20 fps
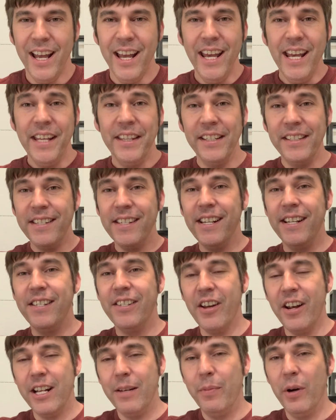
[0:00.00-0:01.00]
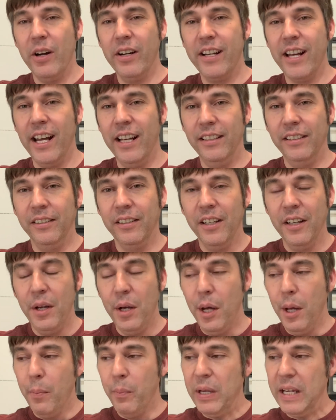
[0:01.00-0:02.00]
This is the exciting part, guys,
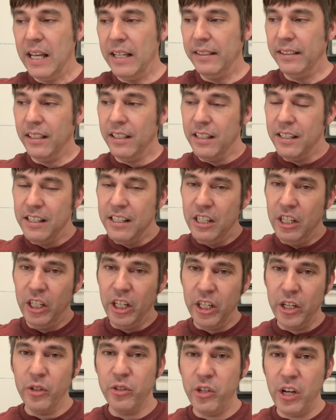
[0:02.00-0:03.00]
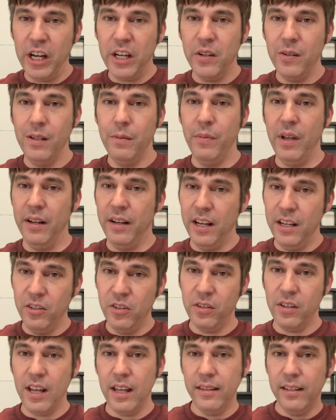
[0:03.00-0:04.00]
because you're gonna go check your email. Now you
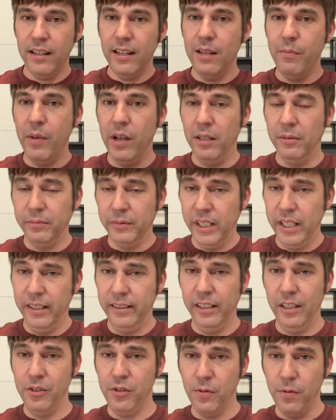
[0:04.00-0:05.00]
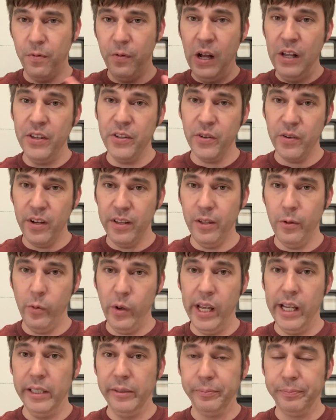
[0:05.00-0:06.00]
just got that email and it says your funds are on the
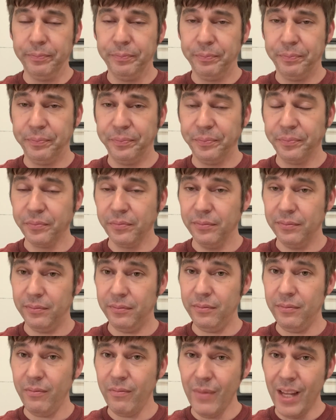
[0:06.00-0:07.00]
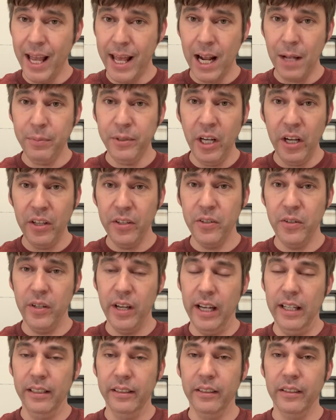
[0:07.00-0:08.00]
way. And I'm telling you
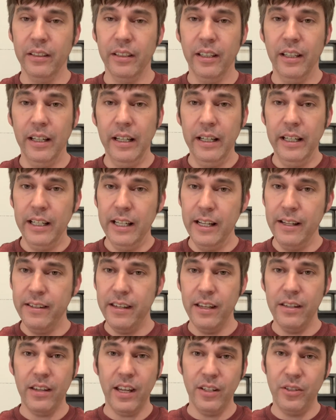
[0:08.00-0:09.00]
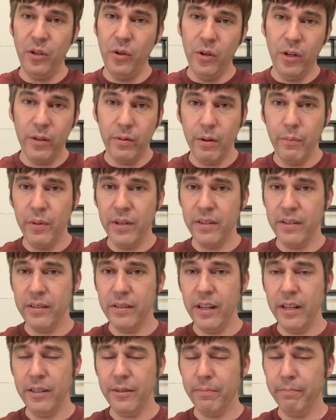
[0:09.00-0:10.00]
guys, it says like two to three business
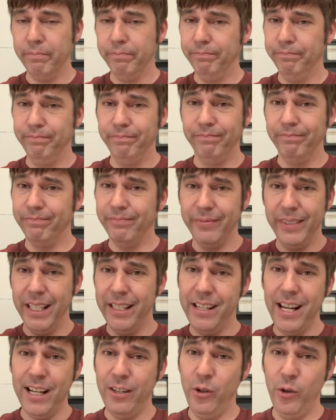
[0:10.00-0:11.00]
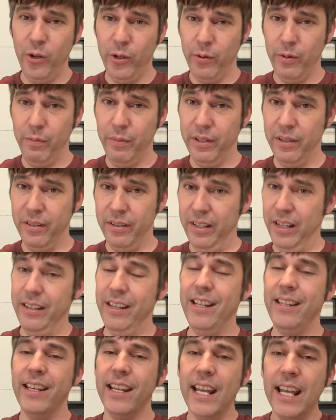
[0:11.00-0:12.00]
days. It's not two to three business
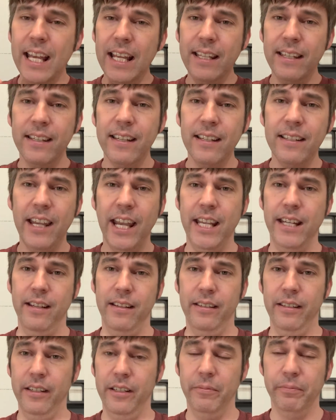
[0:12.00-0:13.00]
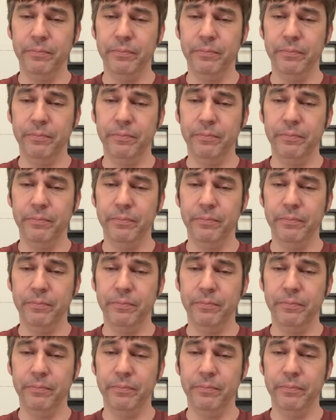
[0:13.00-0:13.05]
days. It's instantaneously.